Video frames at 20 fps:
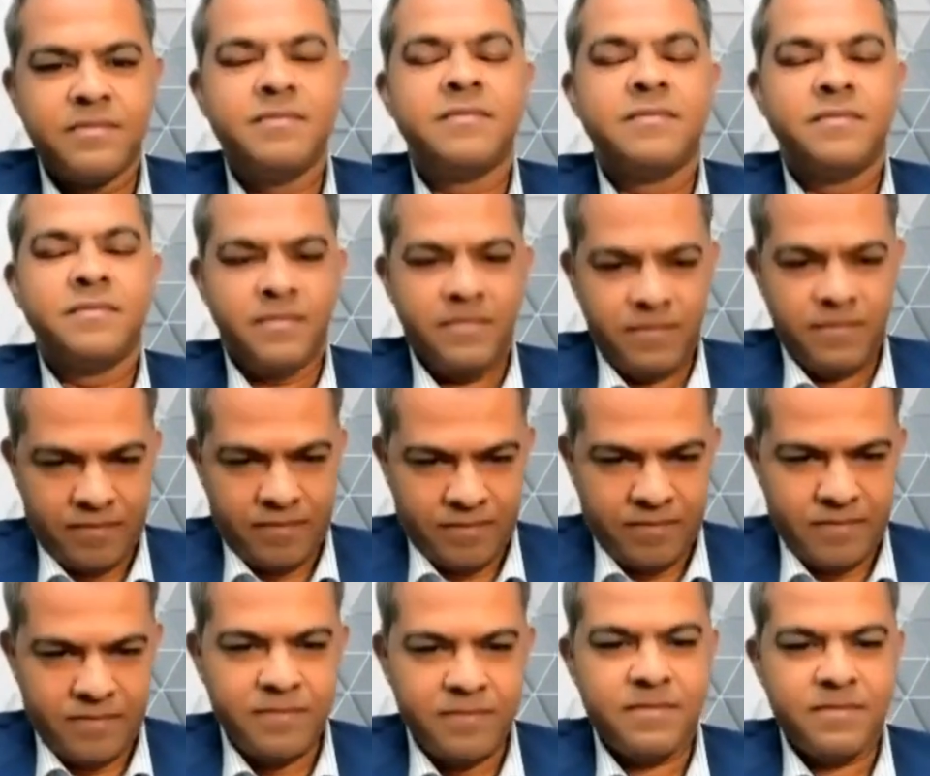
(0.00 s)

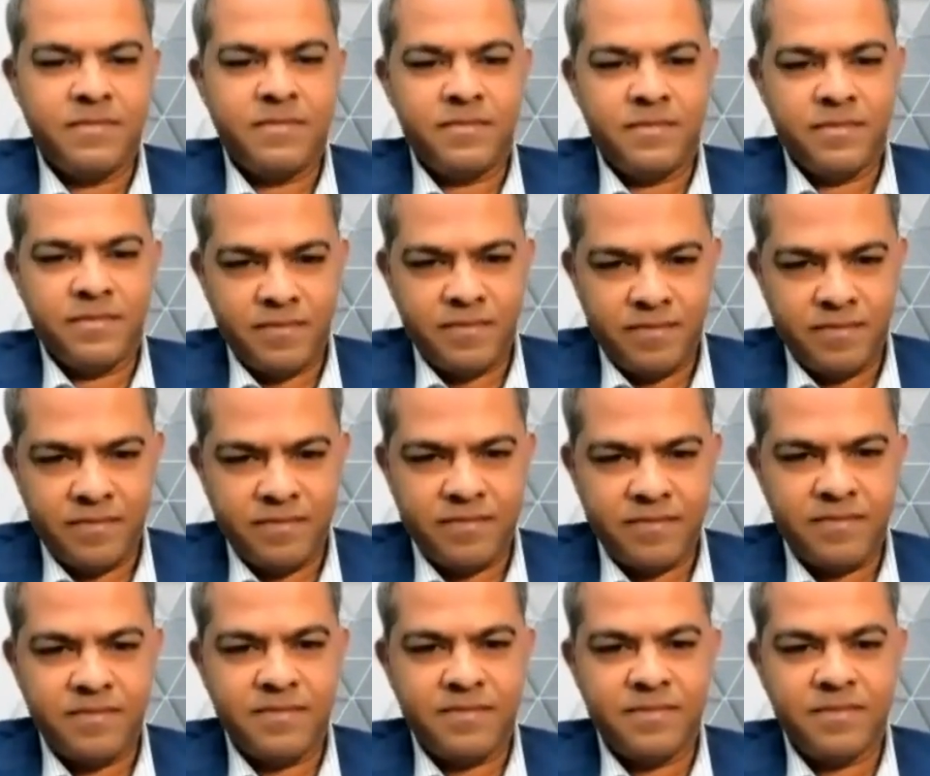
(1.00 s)

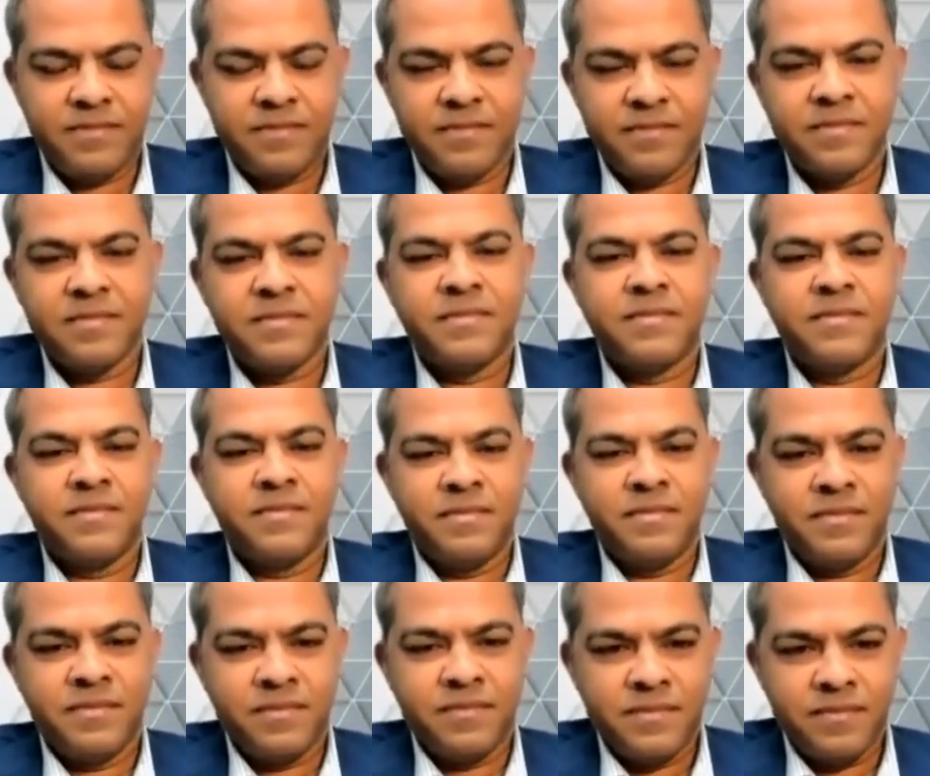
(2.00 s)

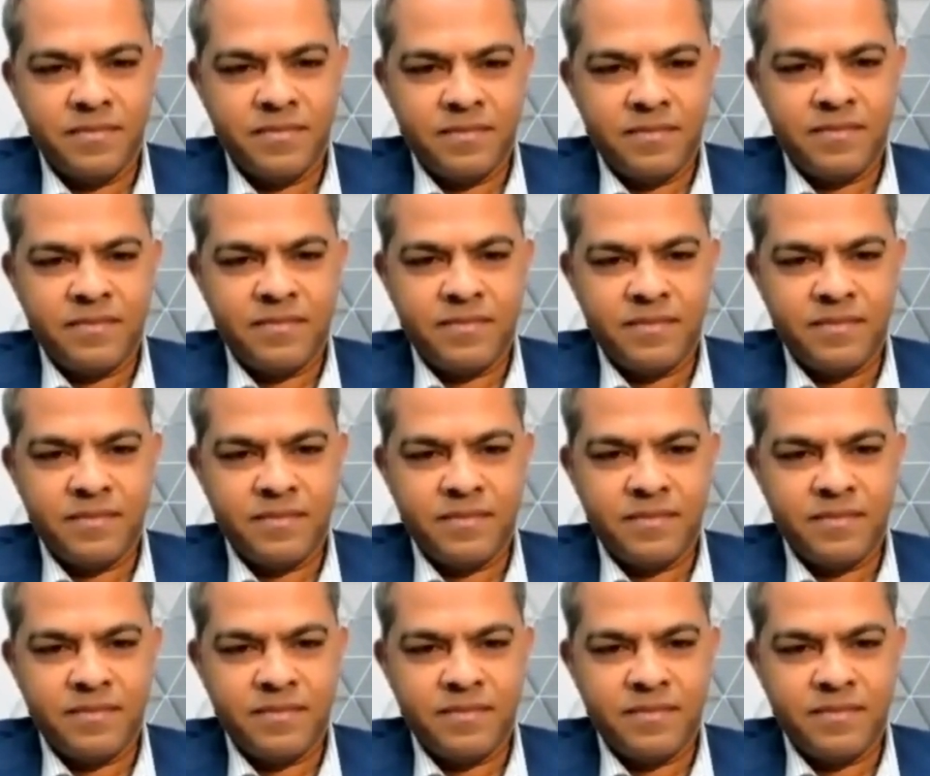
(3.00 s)
No words are spoken by the person on screen.